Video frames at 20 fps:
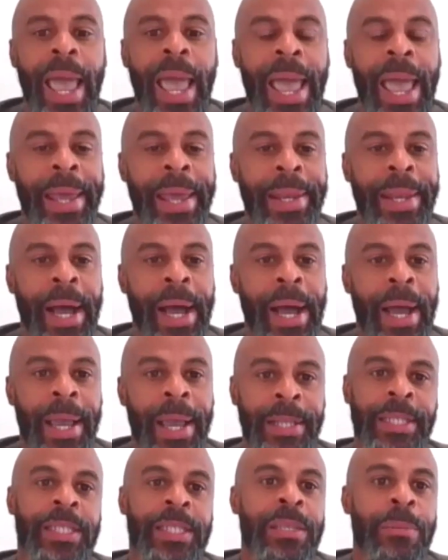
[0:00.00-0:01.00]
And uh,
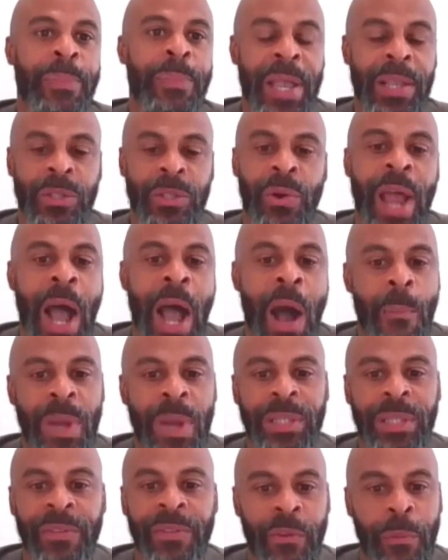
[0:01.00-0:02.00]
it just depends on how
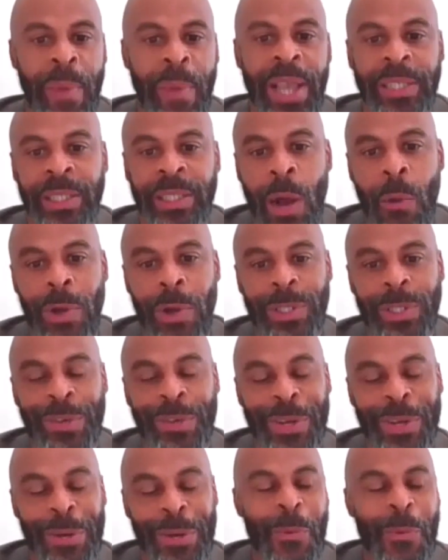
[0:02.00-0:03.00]
much information I want to